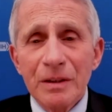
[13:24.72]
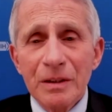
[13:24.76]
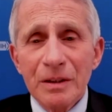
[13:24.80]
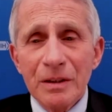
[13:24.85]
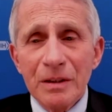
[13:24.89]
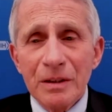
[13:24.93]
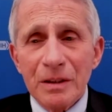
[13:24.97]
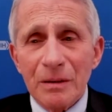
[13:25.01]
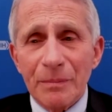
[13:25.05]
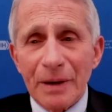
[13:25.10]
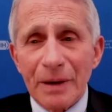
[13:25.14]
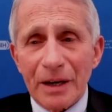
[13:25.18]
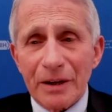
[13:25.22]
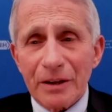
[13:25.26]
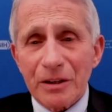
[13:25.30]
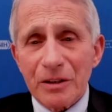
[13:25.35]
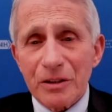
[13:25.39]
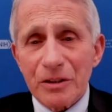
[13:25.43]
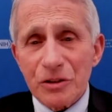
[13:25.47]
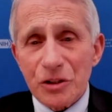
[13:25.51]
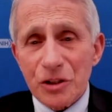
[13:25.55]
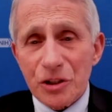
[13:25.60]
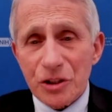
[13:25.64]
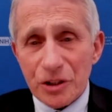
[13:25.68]
about a
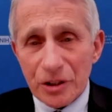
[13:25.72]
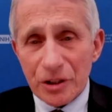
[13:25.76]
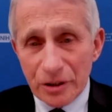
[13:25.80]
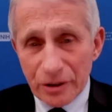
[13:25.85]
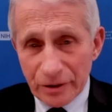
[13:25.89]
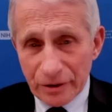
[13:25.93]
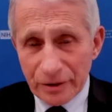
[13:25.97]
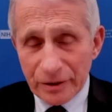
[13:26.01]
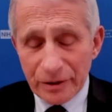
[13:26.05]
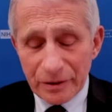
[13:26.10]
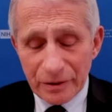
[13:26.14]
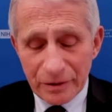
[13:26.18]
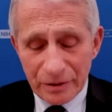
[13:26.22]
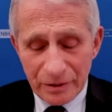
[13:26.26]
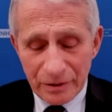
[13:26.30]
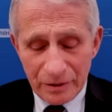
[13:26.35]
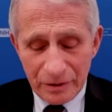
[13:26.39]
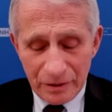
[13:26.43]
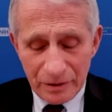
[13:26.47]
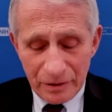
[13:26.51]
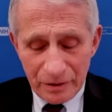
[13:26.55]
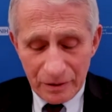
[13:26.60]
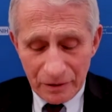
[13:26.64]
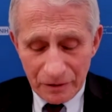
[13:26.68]
concern
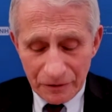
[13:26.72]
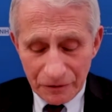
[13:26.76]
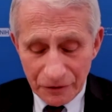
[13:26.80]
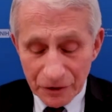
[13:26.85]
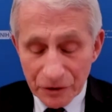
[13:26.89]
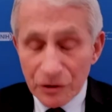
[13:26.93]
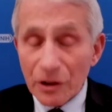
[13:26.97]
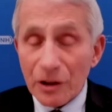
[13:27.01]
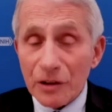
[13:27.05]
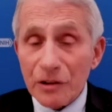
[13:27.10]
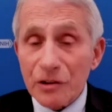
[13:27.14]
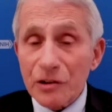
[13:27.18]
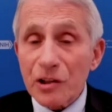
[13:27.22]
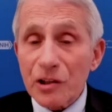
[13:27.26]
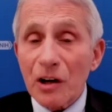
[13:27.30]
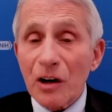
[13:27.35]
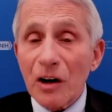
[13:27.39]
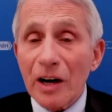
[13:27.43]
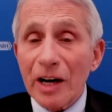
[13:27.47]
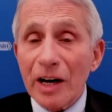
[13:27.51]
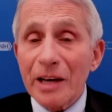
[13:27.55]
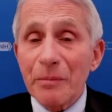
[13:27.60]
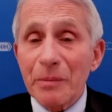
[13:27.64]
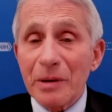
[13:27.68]
for a
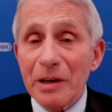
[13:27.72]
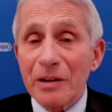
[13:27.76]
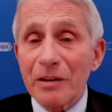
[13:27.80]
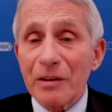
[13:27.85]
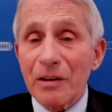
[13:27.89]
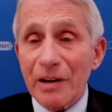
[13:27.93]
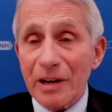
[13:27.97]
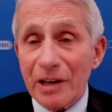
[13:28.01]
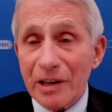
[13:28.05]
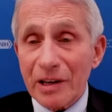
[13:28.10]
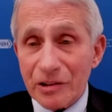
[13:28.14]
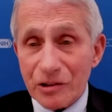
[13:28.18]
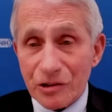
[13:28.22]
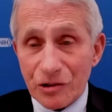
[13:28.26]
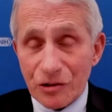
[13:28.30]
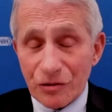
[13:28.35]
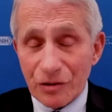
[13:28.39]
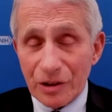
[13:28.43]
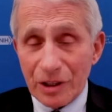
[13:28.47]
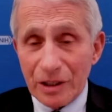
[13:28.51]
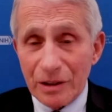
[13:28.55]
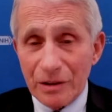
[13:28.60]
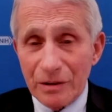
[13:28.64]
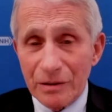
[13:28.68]
time in our
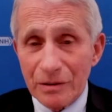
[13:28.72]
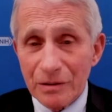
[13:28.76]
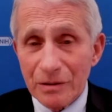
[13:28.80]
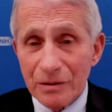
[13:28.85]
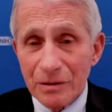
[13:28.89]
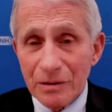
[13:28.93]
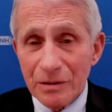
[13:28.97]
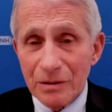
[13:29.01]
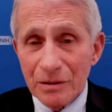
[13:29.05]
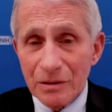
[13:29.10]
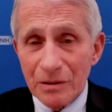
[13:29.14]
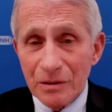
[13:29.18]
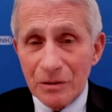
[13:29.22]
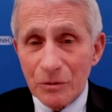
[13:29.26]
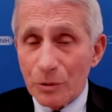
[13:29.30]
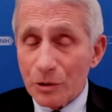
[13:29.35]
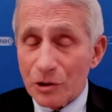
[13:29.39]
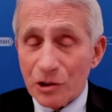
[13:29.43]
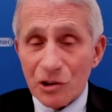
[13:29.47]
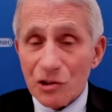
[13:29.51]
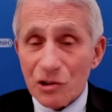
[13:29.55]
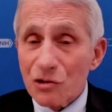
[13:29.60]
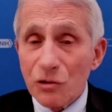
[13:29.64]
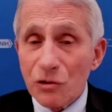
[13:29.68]
history
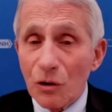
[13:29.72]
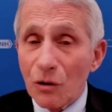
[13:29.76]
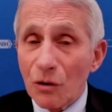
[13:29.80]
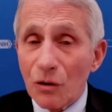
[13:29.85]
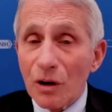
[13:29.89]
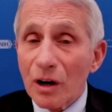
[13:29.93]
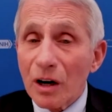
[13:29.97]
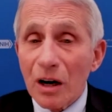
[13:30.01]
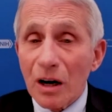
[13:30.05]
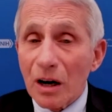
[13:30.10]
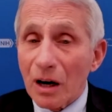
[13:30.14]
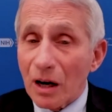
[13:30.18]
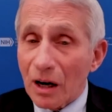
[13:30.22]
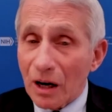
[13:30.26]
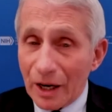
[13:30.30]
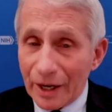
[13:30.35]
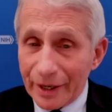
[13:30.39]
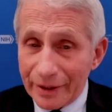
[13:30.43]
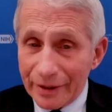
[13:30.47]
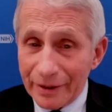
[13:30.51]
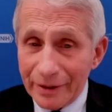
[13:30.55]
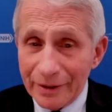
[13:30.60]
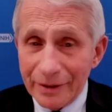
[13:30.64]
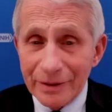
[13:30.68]
which is long
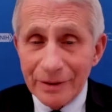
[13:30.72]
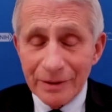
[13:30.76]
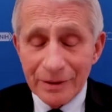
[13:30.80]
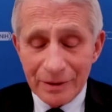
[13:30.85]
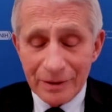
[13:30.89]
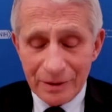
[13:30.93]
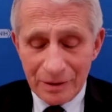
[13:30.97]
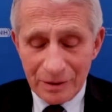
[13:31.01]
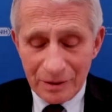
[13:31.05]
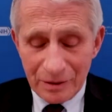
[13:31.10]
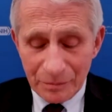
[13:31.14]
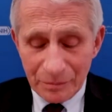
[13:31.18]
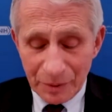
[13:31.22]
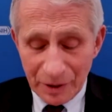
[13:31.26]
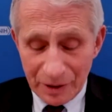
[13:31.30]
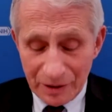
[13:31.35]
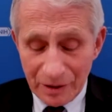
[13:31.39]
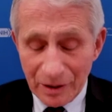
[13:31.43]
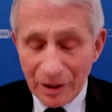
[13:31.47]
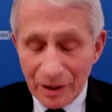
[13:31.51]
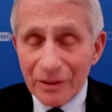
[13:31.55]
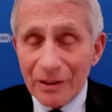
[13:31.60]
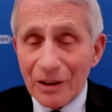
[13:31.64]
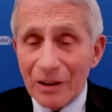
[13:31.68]
gone, but
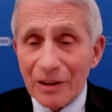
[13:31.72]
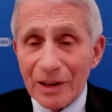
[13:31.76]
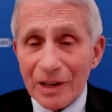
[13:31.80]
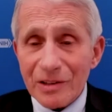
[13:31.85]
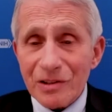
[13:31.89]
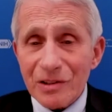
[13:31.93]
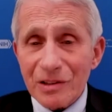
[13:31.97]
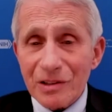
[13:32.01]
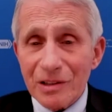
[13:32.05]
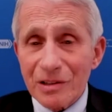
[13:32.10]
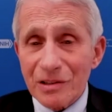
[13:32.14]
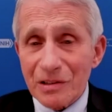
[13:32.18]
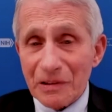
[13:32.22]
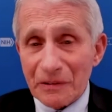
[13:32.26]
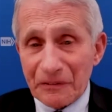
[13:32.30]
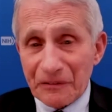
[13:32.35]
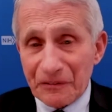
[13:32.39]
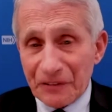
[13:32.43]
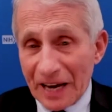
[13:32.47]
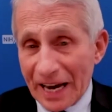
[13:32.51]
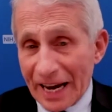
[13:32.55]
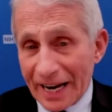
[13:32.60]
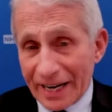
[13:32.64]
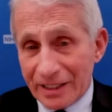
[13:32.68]
nonetheless is a
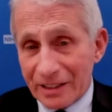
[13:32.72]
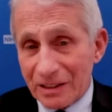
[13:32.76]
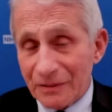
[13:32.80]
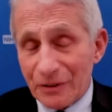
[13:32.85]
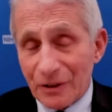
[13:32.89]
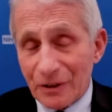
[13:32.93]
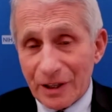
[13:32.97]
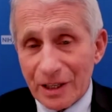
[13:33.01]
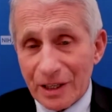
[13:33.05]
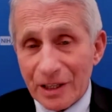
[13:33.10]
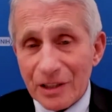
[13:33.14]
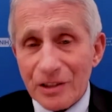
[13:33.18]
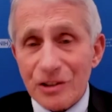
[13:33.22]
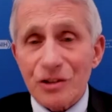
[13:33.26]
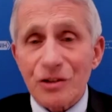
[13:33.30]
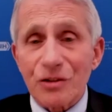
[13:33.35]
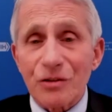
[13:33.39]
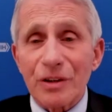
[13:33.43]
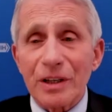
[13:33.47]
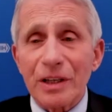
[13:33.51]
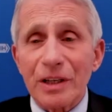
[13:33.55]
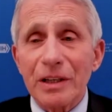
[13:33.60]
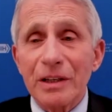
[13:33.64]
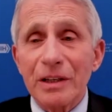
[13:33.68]
fact of our history